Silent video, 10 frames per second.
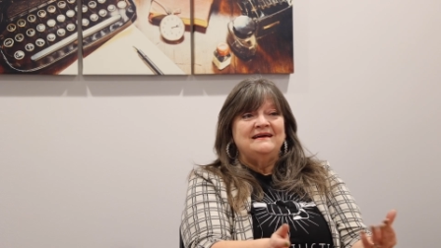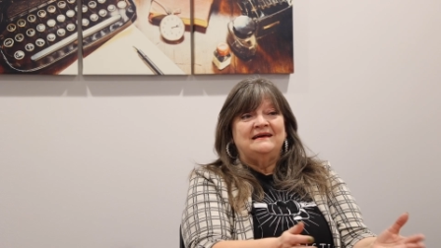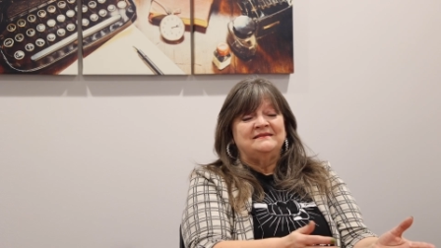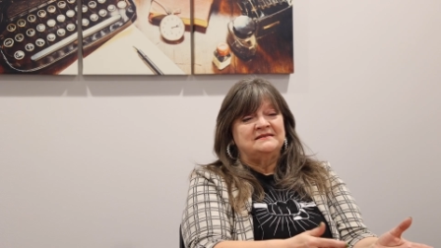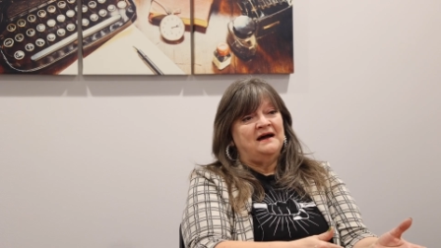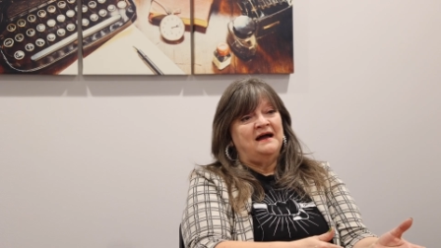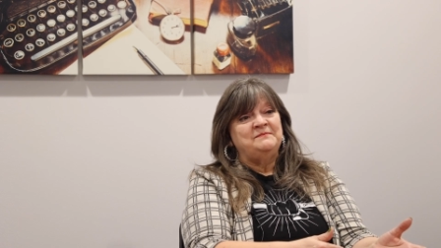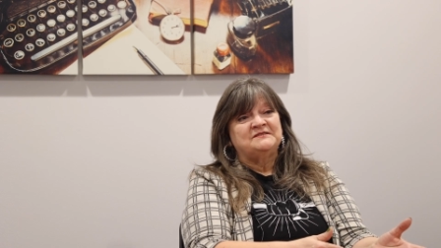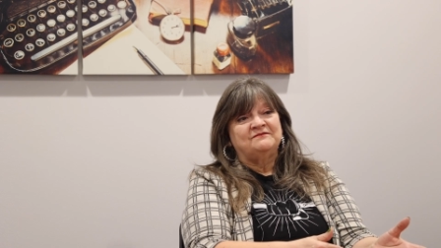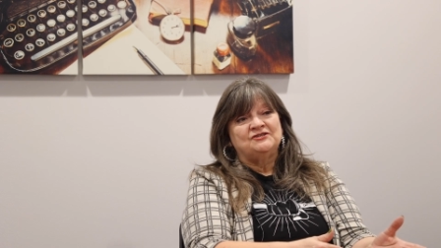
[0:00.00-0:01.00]
and the
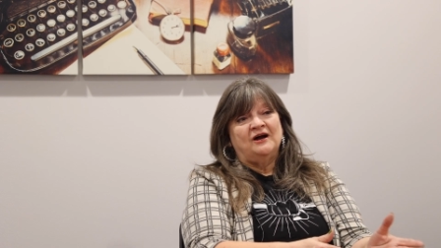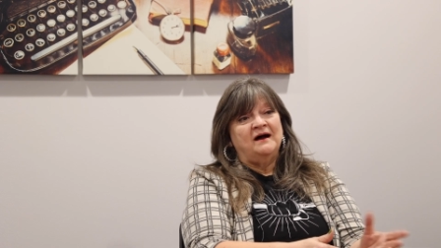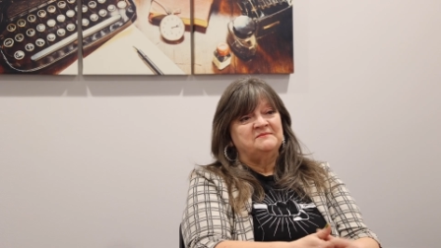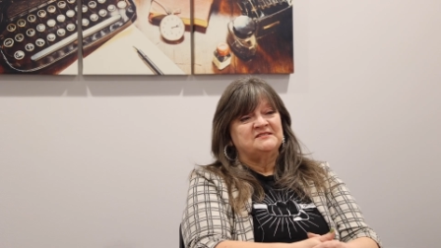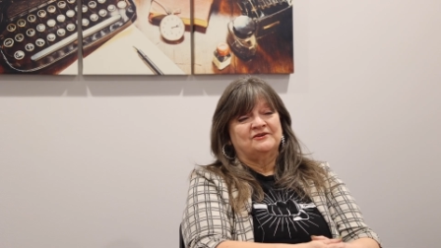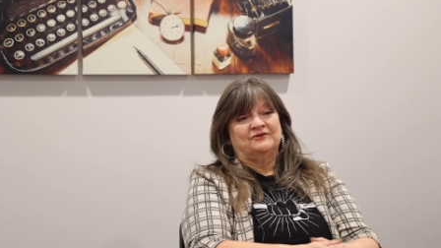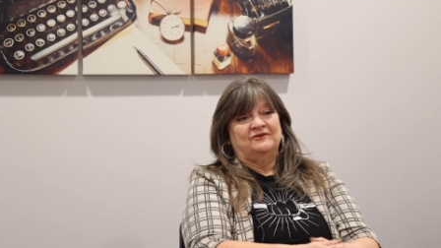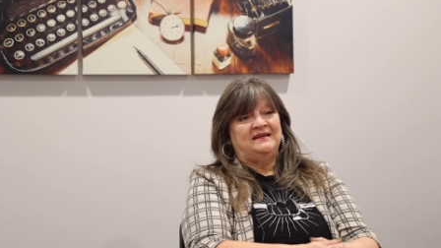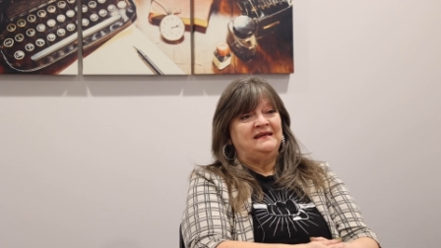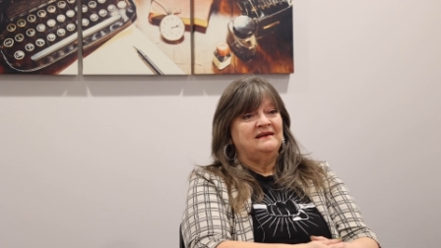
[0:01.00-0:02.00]
types of jobs that
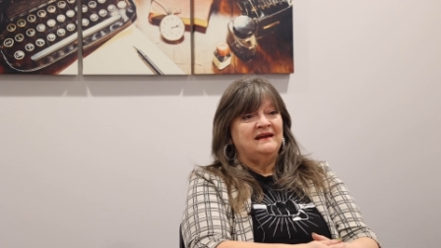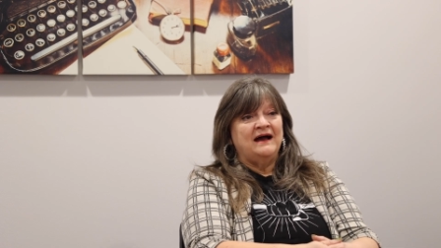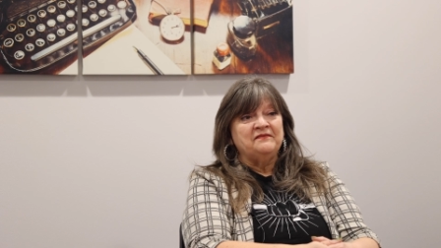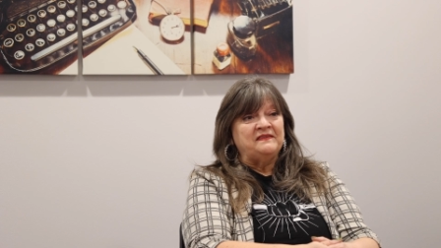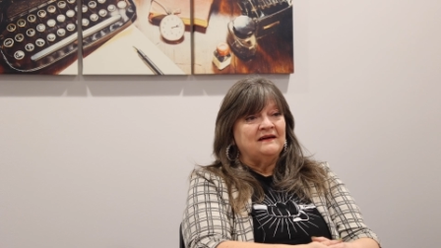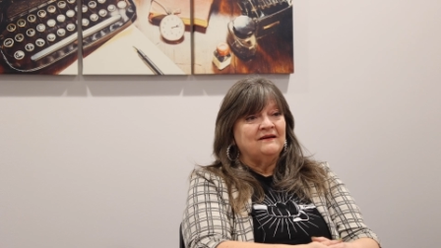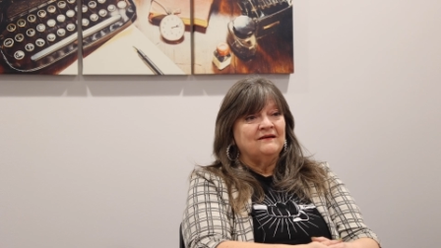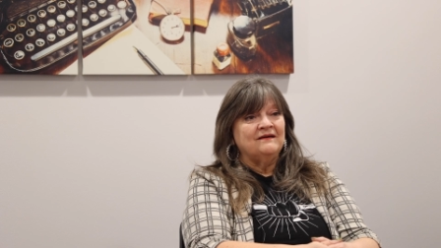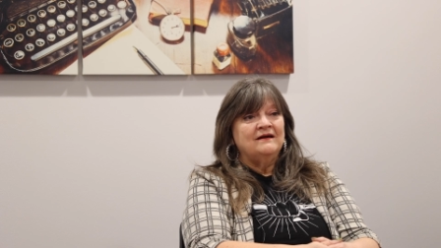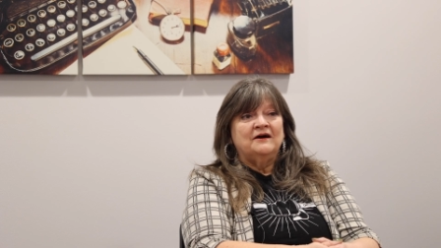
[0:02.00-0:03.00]
are needed out
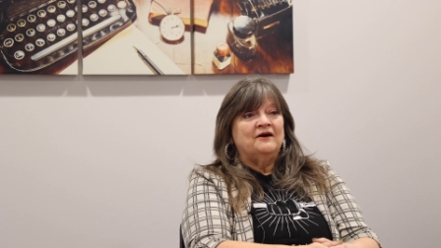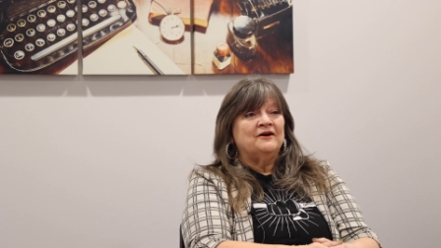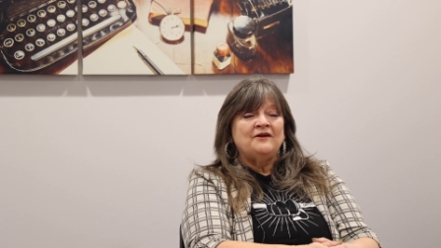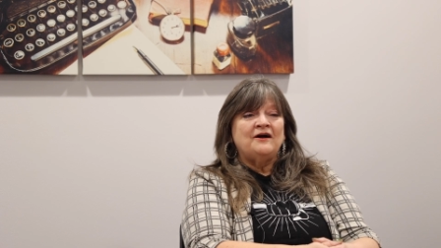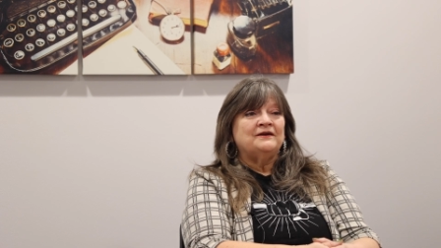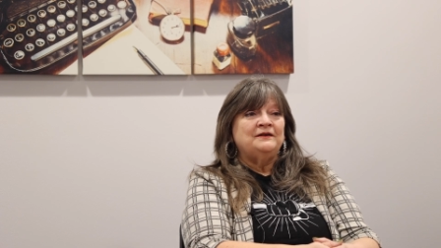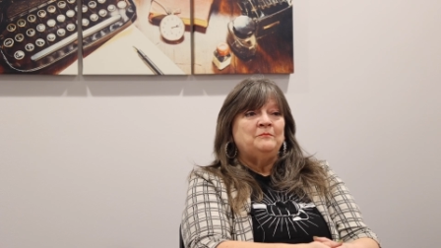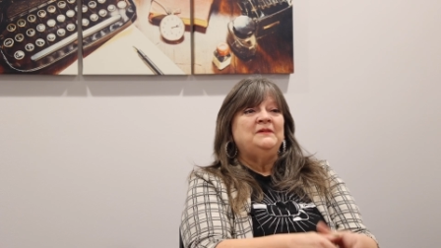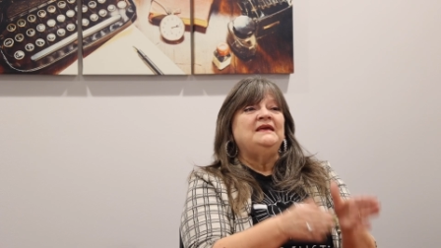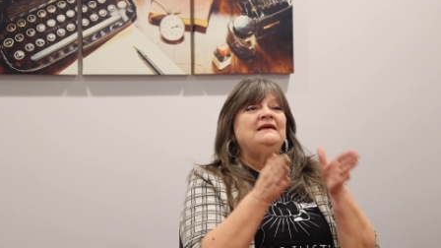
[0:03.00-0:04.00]
there are not going to
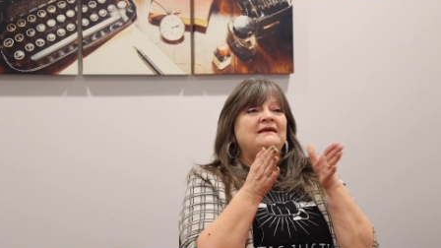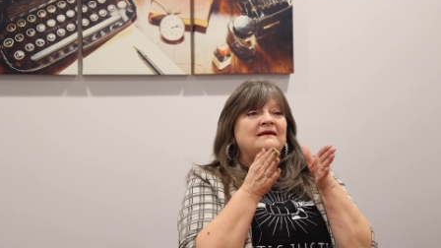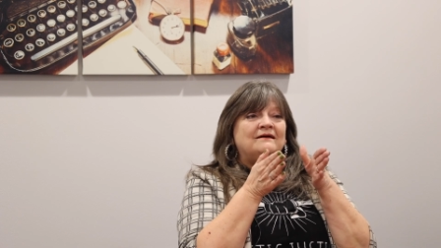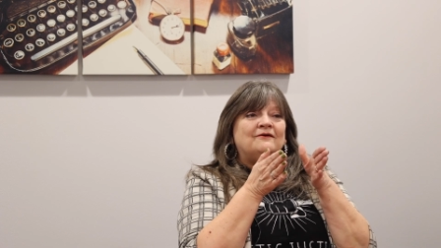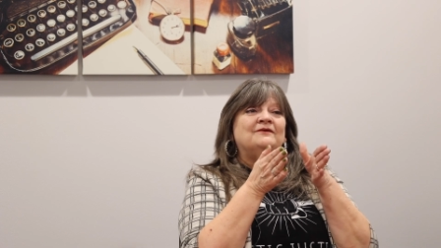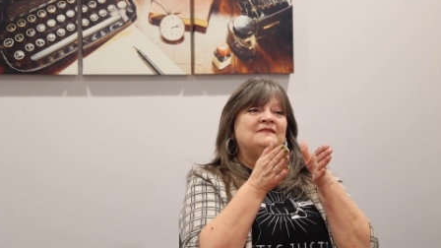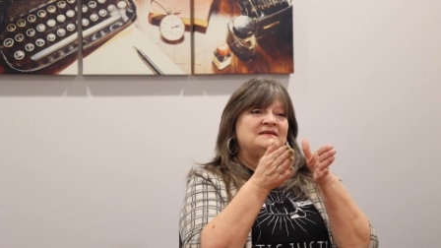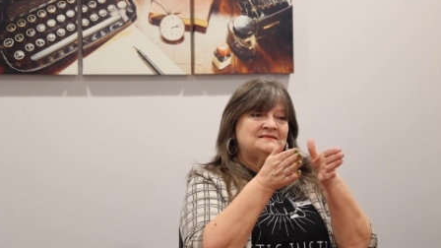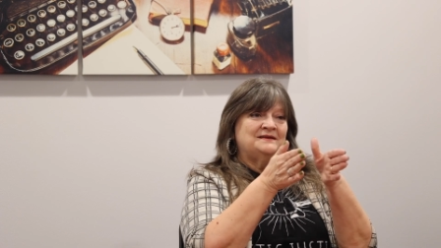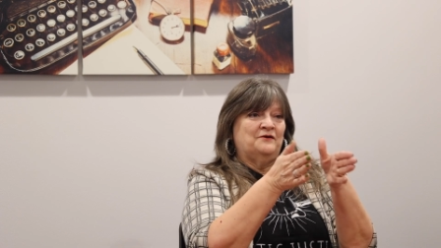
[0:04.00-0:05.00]
be on
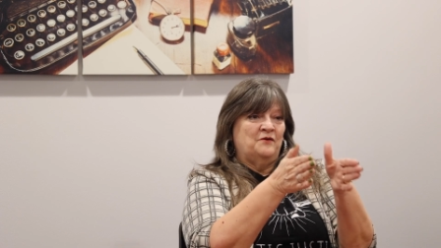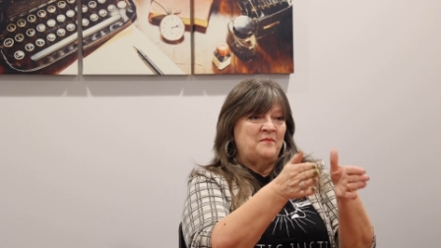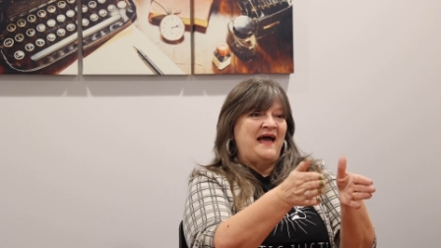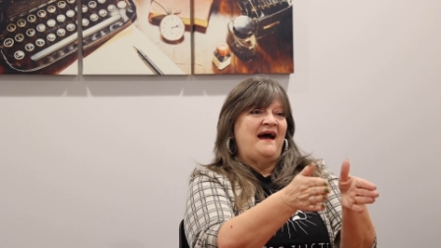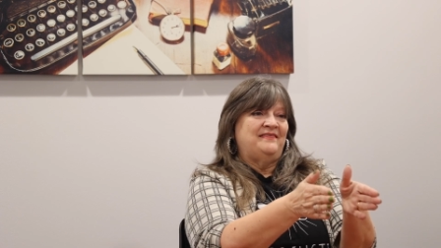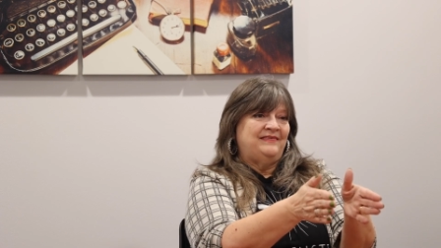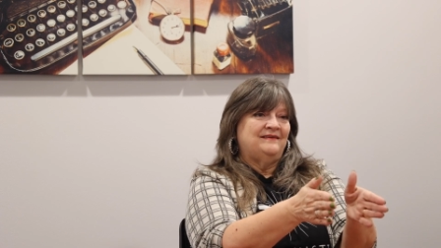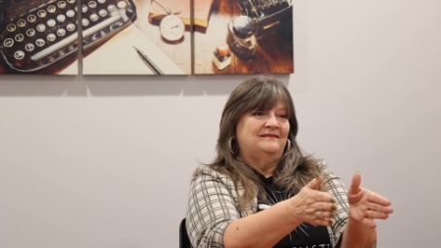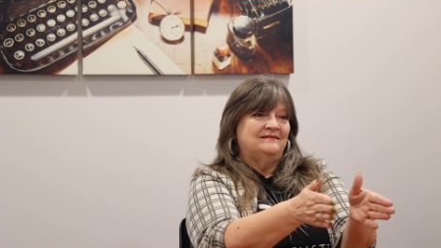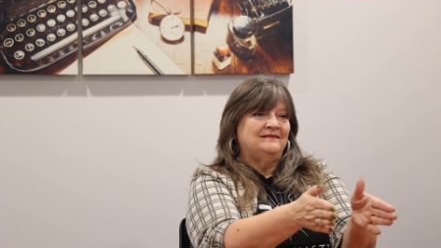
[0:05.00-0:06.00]
this narrow path
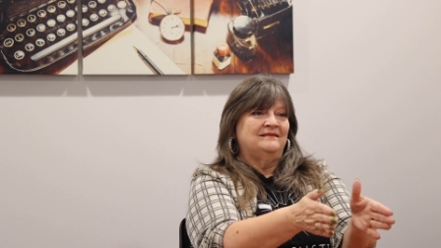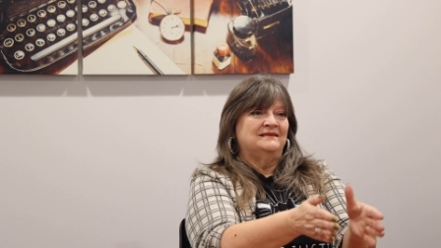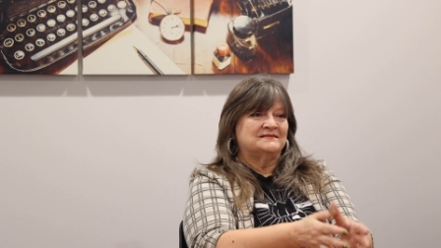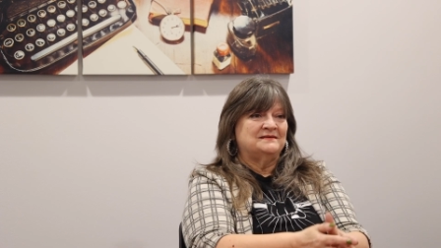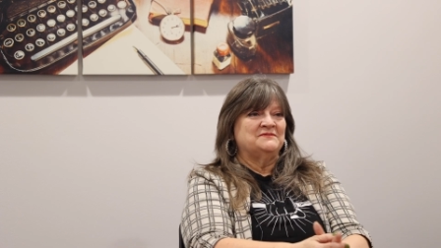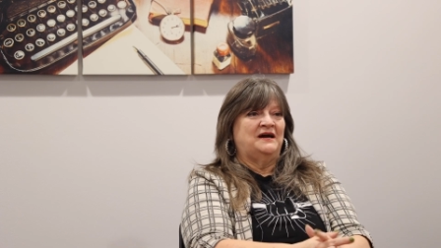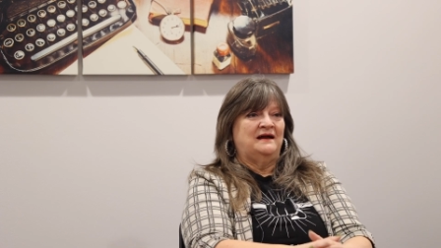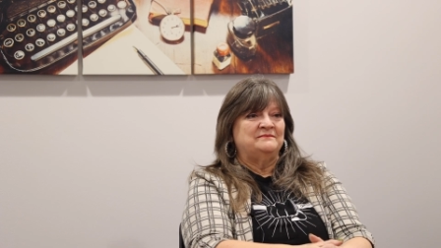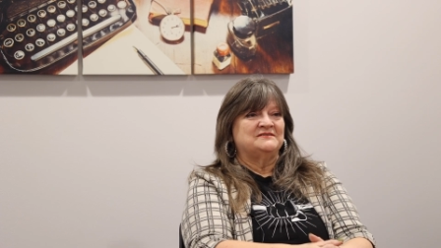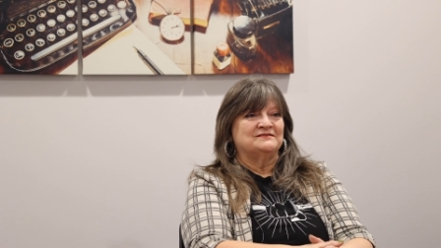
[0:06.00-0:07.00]
that
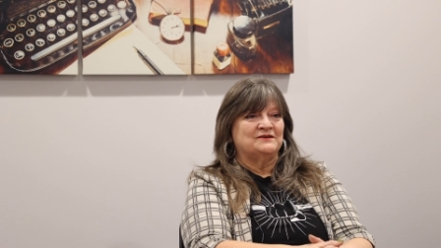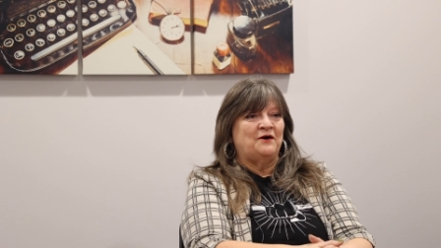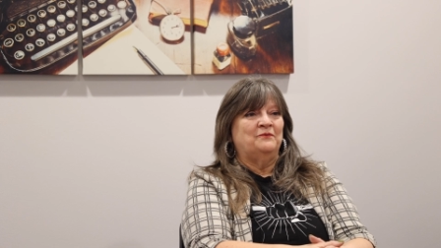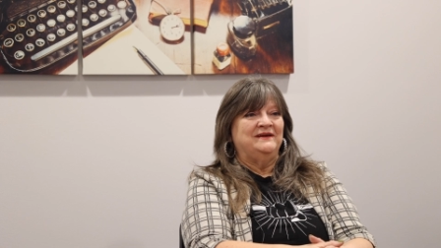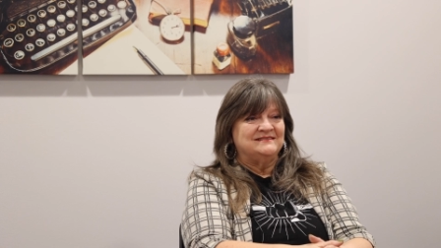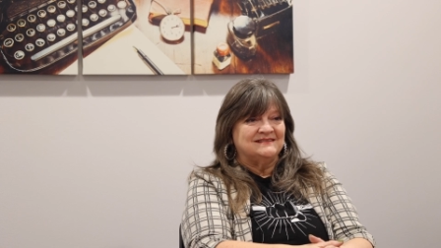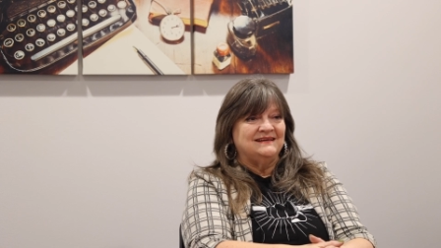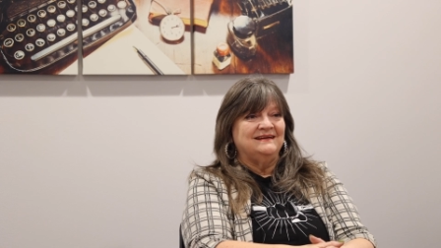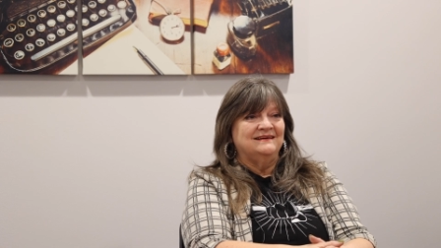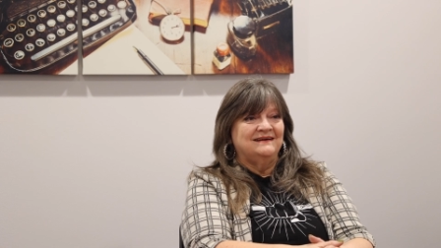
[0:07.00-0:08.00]
sometimes is all we
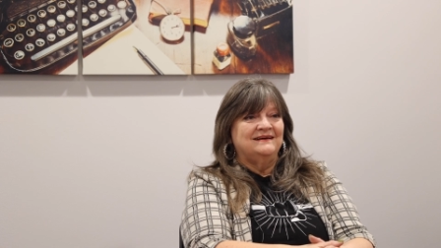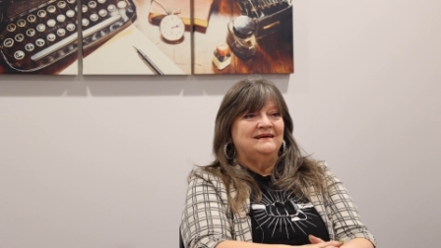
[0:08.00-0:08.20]
see.